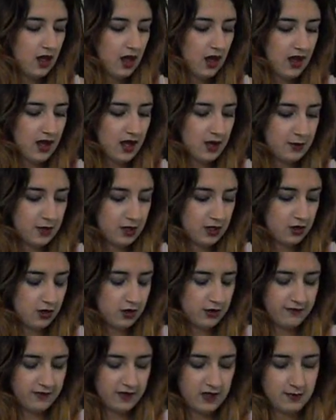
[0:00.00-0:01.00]
and I
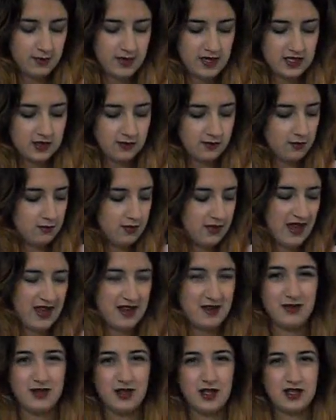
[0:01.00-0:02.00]
got a few bits from
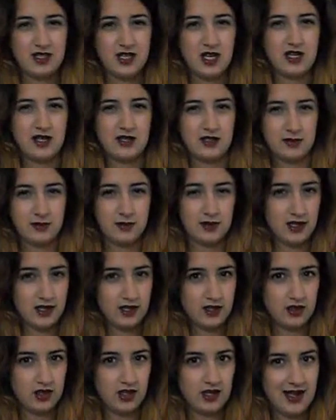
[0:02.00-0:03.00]
there, even though it turned out to be
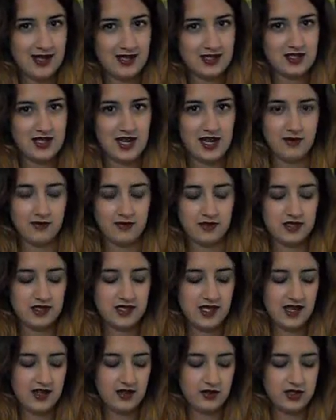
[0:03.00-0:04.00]
like the last day of the
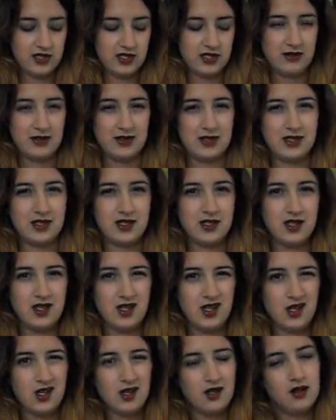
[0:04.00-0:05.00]
sale, so there was
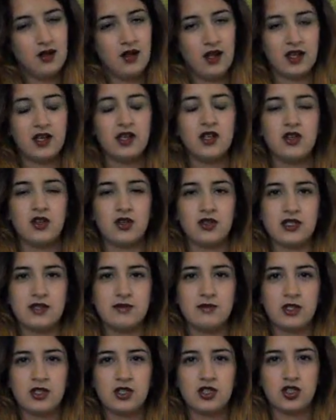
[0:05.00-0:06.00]
like not
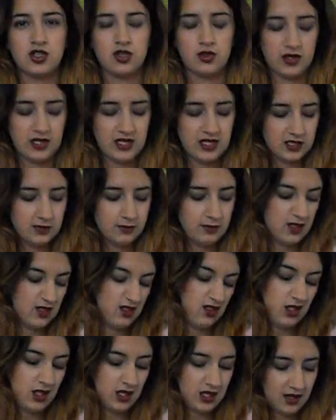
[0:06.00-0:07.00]
as much choice, but
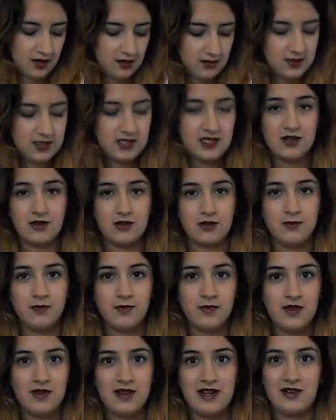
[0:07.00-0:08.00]
you know, still
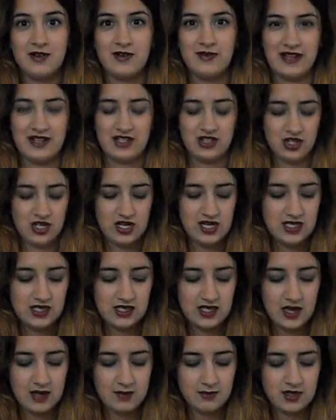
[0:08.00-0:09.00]
little
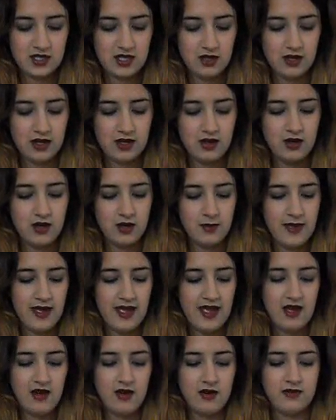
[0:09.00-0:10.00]
victories. So I got a
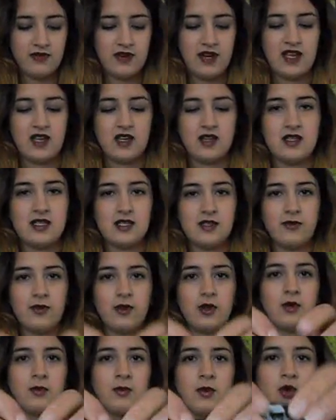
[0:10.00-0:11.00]
pair of knickers
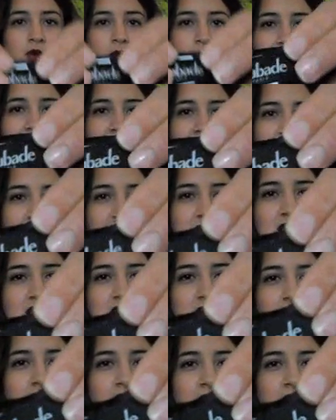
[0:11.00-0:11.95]
from Orbade,